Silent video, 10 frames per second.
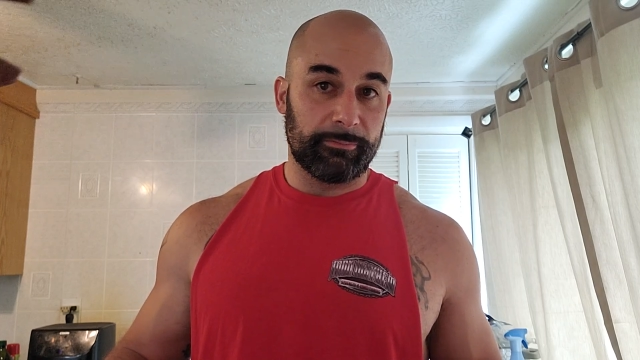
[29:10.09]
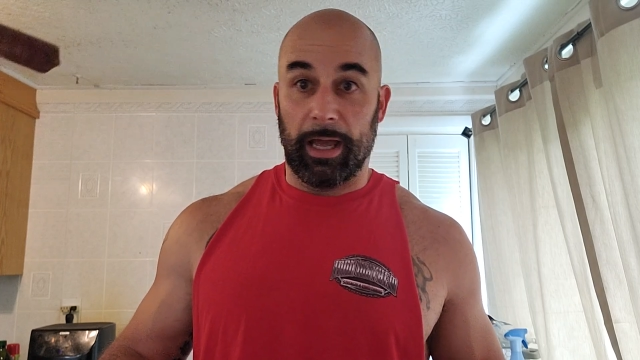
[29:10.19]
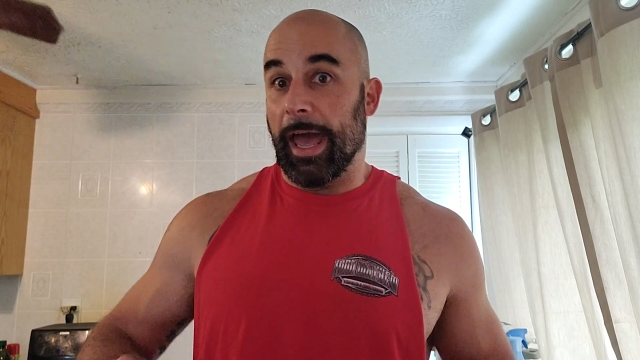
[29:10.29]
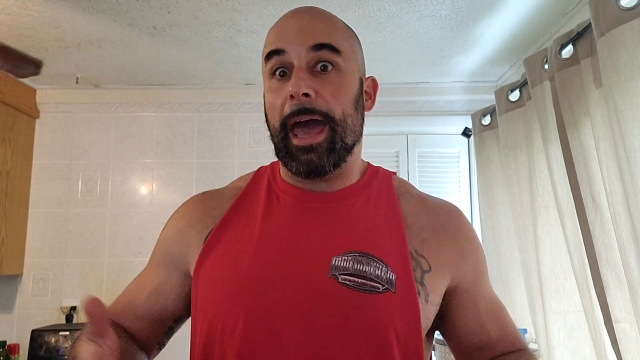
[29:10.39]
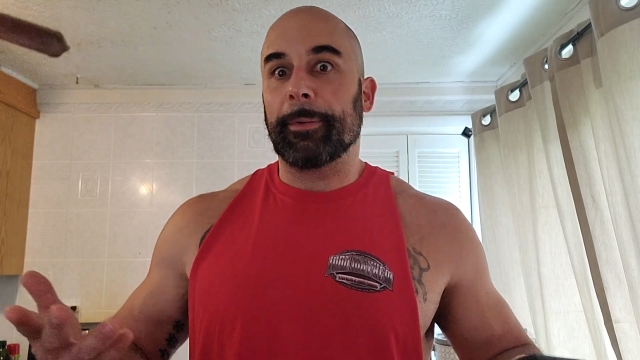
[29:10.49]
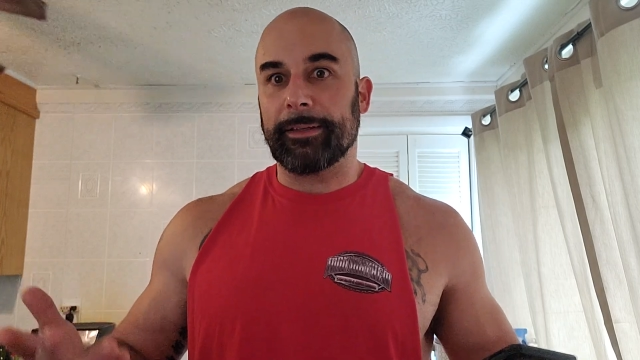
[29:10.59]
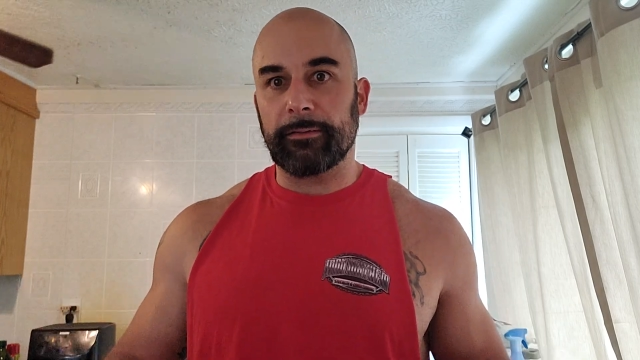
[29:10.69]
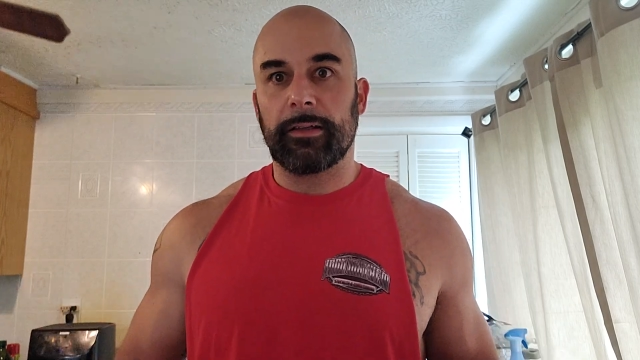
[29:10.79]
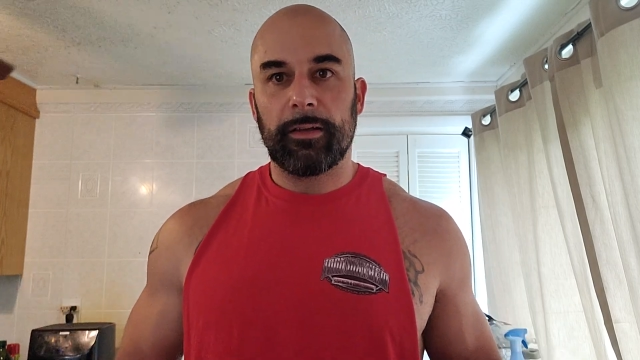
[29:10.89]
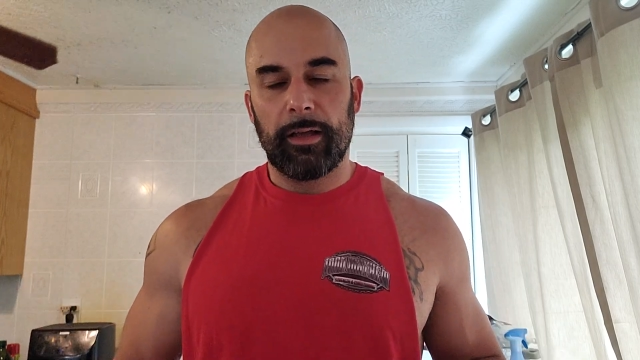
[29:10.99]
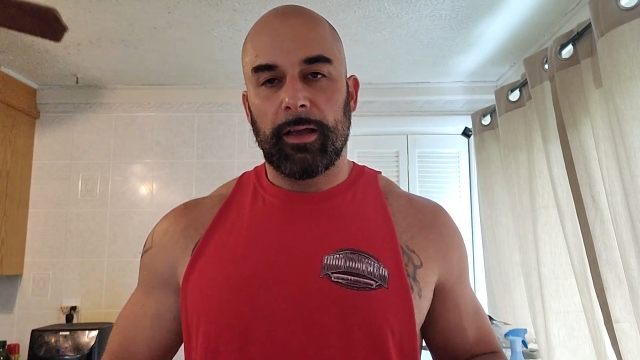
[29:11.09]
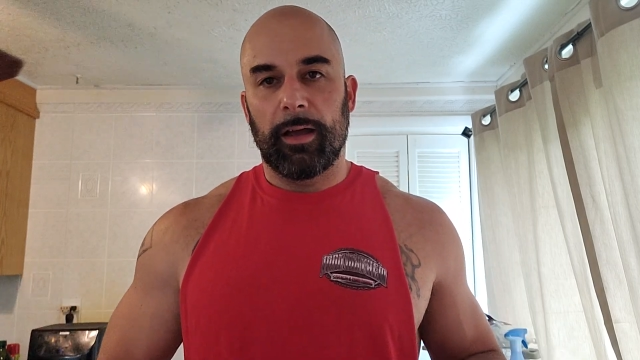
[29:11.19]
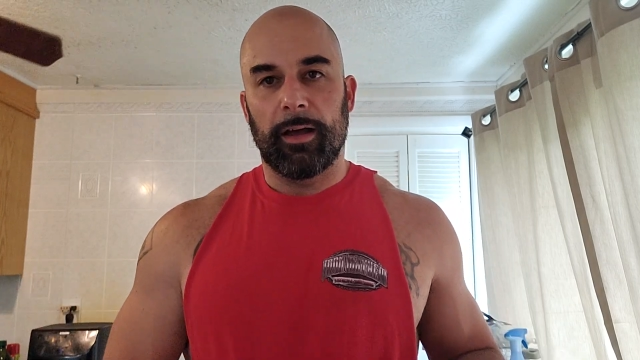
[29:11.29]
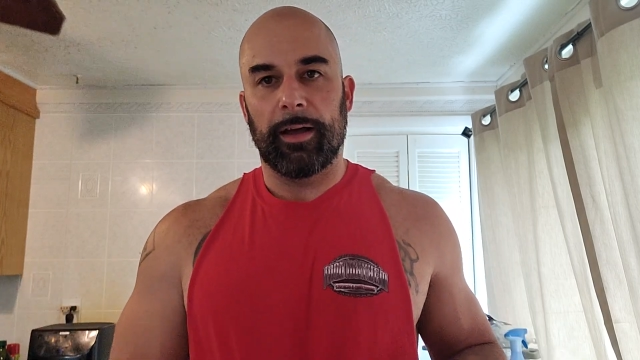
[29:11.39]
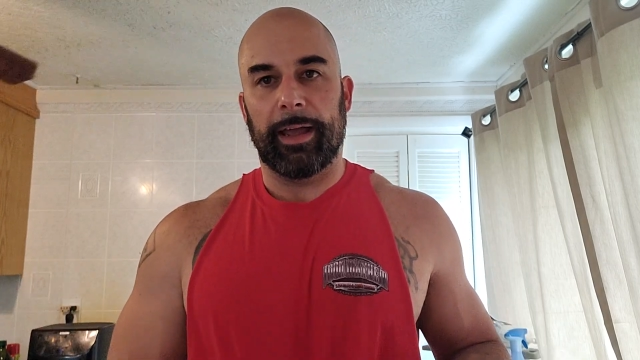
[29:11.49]
habit
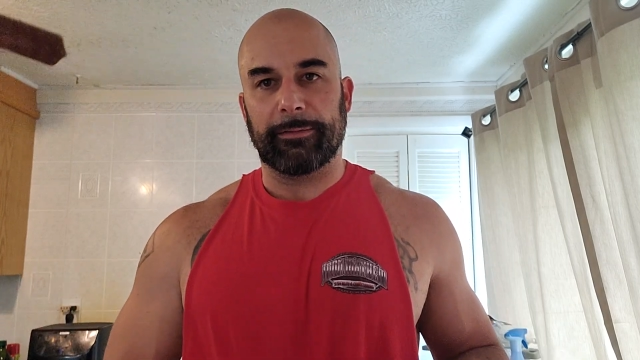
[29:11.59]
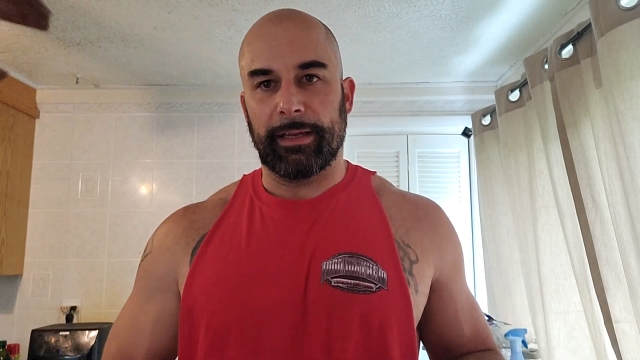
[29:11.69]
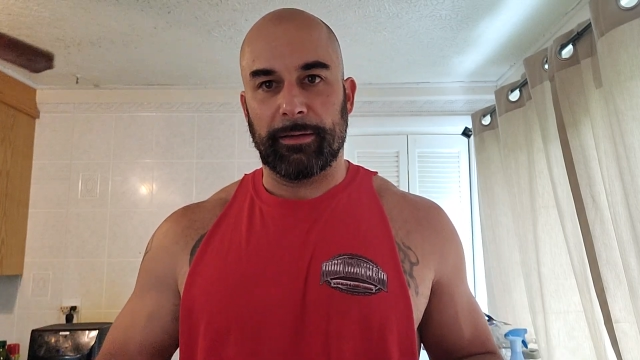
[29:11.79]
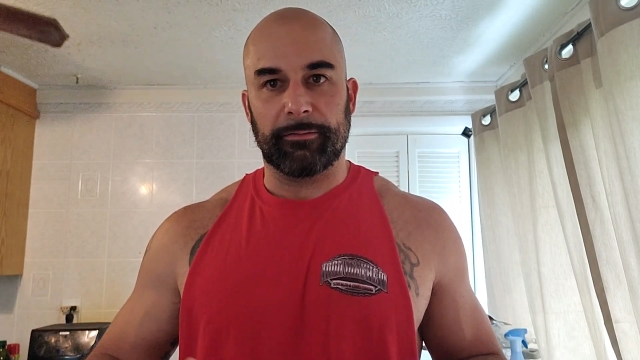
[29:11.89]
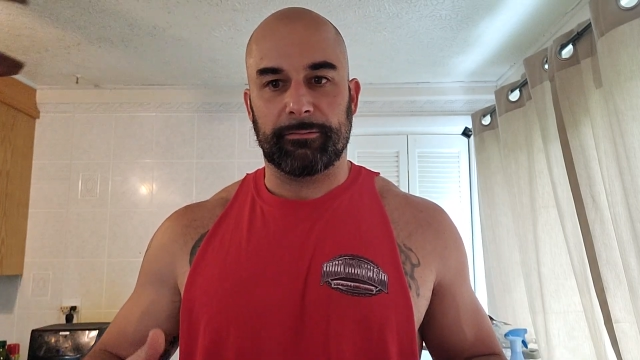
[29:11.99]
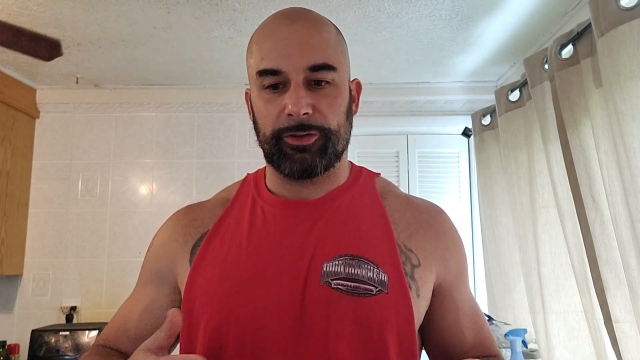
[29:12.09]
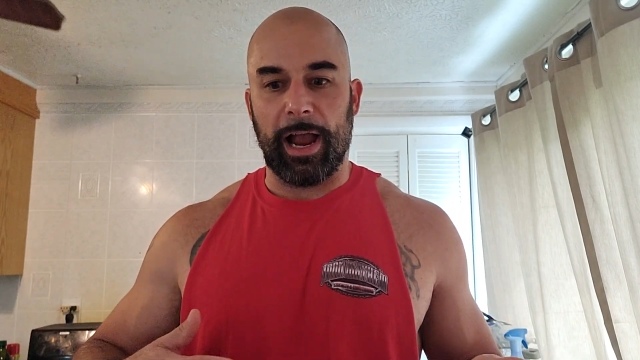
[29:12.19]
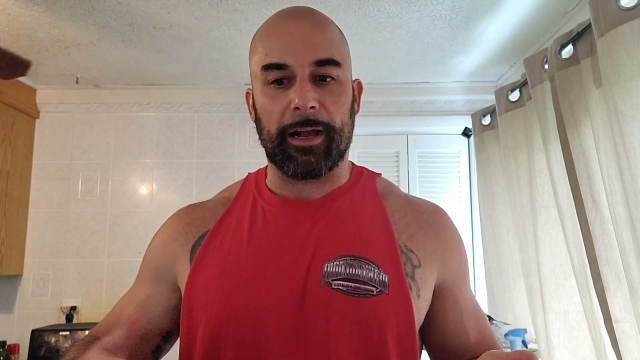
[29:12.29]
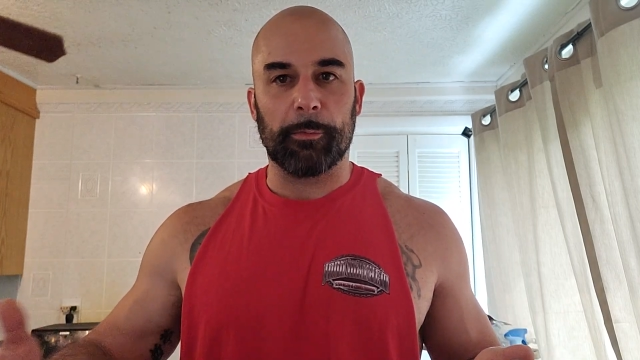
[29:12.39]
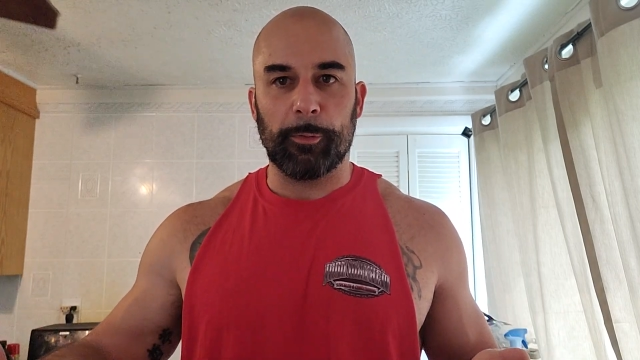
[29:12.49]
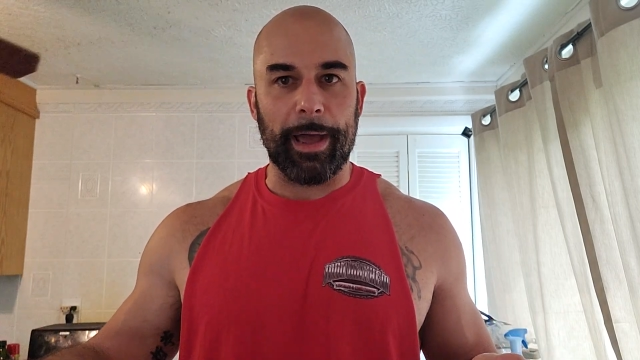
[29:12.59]
and trackable